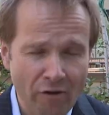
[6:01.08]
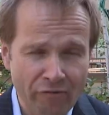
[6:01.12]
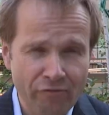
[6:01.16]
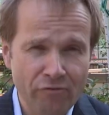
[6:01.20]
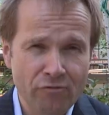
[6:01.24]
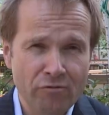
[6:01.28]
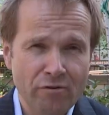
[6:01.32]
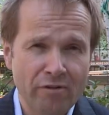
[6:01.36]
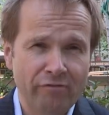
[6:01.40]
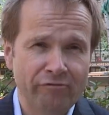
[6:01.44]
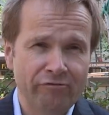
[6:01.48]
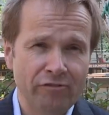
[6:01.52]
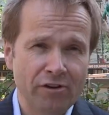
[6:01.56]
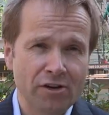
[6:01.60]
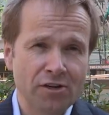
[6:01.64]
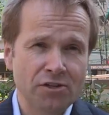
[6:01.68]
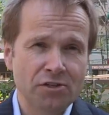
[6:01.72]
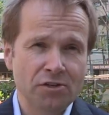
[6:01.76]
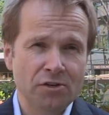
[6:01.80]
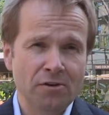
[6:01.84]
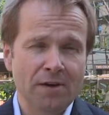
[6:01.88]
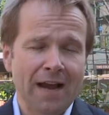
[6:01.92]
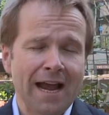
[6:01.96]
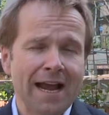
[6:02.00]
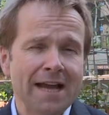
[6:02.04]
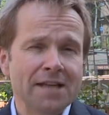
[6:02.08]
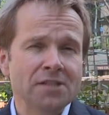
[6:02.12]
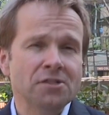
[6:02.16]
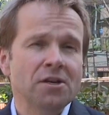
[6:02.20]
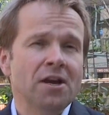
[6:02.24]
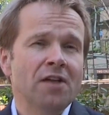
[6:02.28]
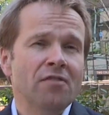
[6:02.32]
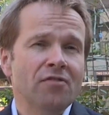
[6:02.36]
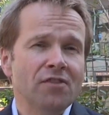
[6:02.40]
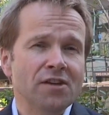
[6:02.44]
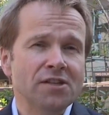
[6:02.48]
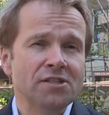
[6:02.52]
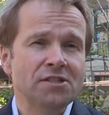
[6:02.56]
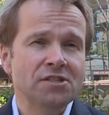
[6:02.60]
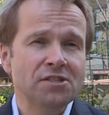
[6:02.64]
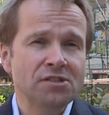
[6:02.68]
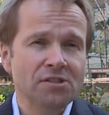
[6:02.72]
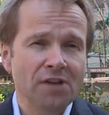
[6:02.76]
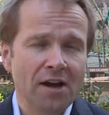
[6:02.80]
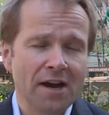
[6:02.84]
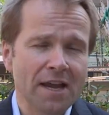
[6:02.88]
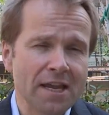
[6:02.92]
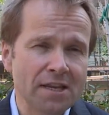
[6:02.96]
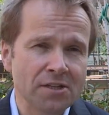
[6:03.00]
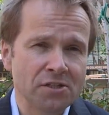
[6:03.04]
often referred to as the
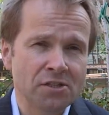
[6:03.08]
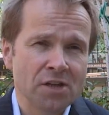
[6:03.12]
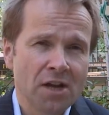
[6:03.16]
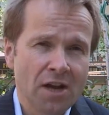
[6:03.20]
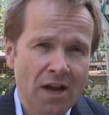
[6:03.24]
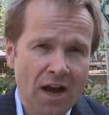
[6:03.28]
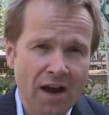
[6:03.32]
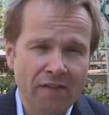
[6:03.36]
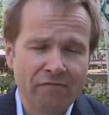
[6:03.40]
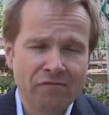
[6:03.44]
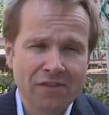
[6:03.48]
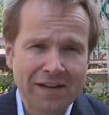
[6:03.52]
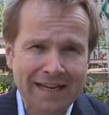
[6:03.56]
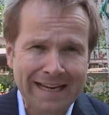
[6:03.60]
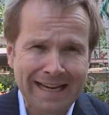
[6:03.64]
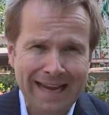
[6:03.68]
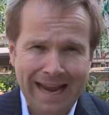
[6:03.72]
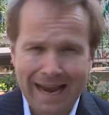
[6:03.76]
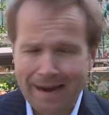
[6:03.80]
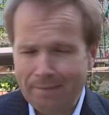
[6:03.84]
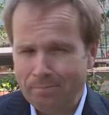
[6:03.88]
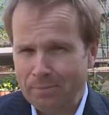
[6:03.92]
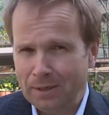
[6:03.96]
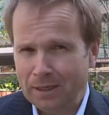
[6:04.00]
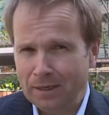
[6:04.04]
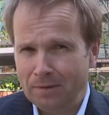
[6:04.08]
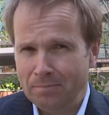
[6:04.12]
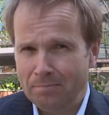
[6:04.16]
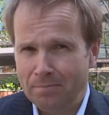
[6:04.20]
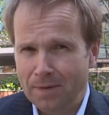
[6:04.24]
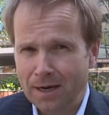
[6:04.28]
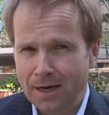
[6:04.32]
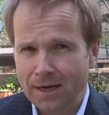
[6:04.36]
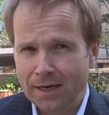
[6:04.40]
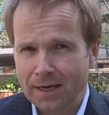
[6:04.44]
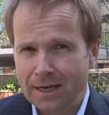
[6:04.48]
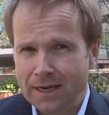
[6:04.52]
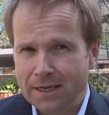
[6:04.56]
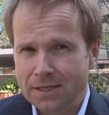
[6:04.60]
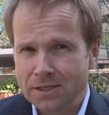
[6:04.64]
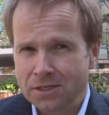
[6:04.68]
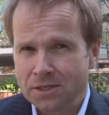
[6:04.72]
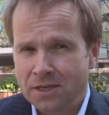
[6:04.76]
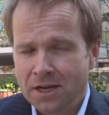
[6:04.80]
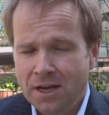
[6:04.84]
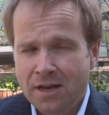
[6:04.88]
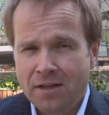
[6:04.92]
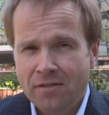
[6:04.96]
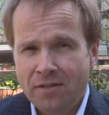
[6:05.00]
science of the capital markets.